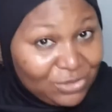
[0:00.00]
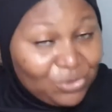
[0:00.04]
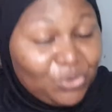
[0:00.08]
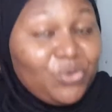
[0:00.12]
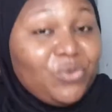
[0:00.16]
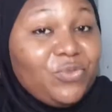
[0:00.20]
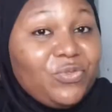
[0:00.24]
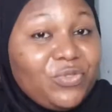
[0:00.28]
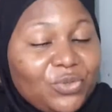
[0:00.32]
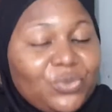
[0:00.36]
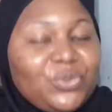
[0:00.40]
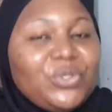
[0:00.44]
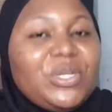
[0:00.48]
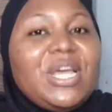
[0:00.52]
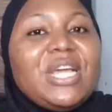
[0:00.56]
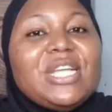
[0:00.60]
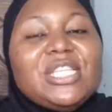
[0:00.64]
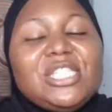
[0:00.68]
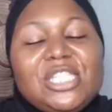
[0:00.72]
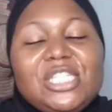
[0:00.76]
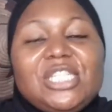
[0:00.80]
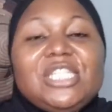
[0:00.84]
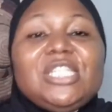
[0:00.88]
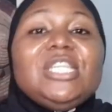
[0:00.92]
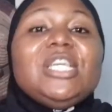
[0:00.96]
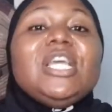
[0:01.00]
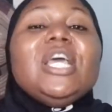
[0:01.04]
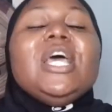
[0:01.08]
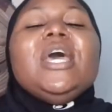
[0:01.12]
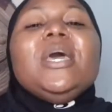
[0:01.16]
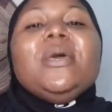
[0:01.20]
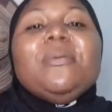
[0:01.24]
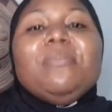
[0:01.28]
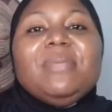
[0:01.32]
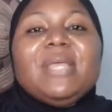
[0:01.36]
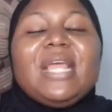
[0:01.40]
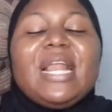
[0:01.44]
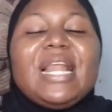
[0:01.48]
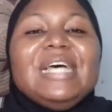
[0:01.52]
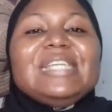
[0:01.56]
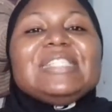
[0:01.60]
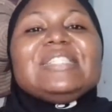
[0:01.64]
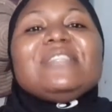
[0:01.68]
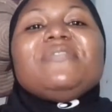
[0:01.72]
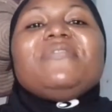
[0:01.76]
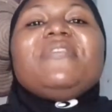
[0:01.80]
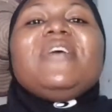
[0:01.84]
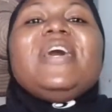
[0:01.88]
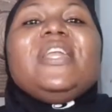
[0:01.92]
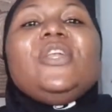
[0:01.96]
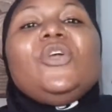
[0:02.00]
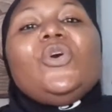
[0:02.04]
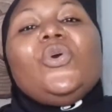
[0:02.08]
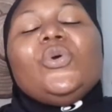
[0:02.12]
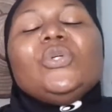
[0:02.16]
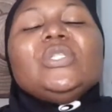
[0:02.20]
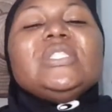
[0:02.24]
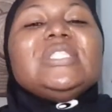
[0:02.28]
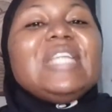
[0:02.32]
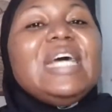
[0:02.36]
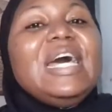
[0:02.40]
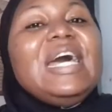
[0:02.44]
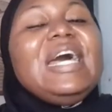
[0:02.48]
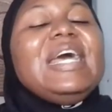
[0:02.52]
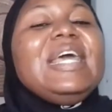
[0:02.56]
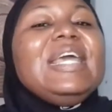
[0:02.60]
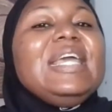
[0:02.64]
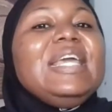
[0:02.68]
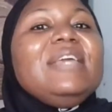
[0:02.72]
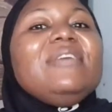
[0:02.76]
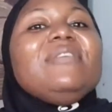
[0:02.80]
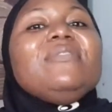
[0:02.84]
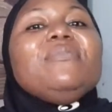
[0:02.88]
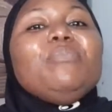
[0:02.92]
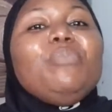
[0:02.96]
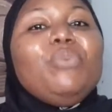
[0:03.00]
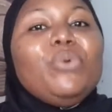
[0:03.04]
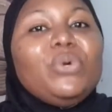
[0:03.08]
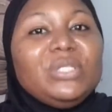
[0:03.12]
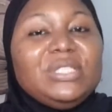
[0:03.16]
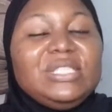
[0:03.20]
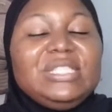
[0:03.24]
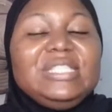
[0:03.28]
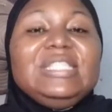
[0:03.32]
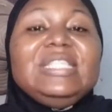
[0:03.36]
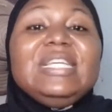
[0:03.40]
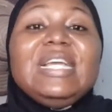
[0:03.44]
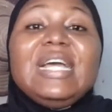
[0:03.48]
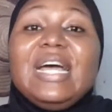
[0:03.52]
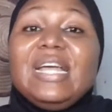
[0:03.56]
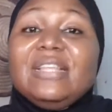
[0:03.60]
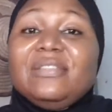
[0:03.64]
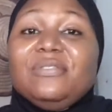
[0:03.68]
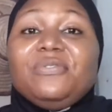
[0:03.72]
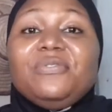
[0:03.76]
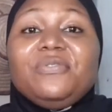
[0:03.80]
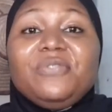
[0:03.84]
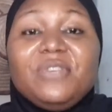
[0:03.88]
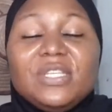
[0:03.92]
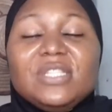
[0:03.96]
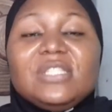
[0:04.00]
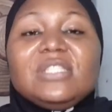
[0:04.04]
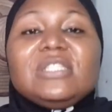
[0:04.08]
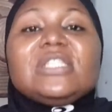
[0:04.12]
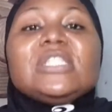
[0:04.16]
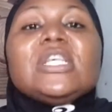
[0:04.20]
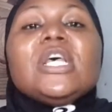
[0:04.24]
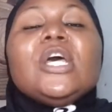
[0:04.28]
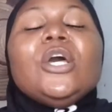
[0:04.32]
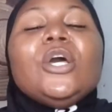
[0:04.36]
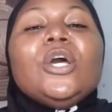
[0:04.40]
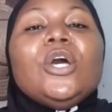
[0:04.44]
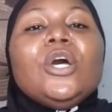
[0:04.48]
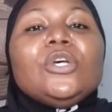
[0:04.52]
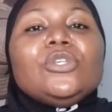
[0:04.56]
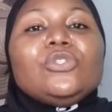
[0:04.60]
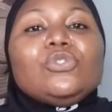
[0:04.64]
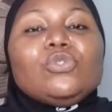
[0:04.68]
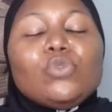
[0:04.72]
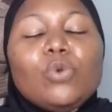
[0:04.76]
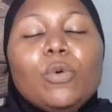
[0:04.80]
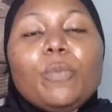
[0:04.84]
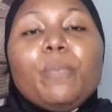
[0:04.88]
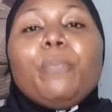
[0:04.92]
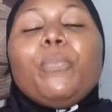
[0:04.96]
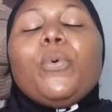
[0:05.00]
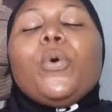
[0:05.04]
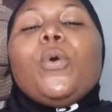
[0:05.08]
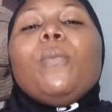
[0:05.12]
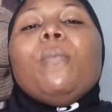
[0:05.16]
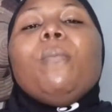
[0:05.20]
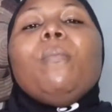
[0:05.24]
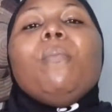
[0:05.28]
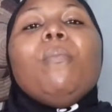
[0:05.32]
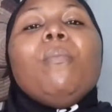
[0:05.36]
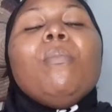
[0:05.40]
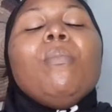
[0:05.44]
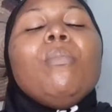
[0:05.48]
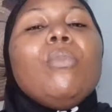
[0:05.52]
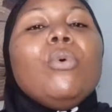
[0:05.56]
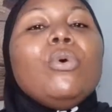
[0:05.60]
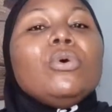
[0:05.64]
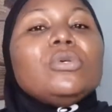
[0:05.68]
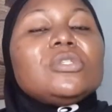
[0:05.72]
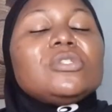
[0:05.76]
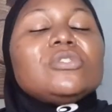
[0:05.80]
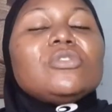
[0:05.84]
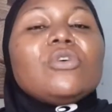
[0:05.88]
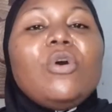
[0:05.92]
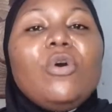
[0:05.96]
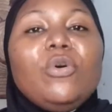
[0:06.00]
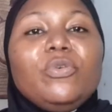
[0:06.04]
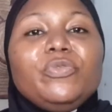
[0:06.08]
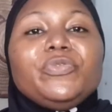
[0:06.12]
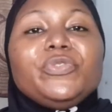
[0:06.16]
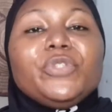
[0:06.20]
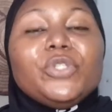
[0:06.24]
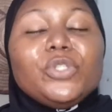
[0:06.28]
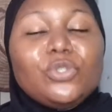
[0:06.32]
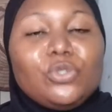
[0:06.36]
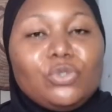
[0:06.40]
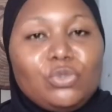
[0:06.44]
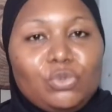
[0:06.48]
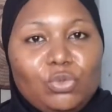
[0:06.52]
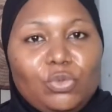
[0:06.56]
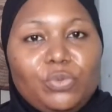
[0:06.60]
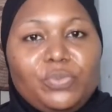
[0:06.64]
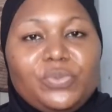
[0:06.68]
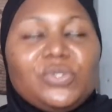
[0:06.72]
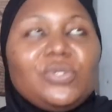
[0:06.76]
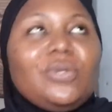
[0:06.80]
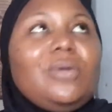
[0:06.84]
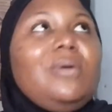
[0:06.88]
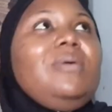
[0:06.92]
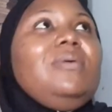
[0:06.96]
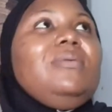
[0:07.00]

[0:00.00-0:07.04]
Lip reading: Dove could actually be classified under a body and face soap, but most of the soaps,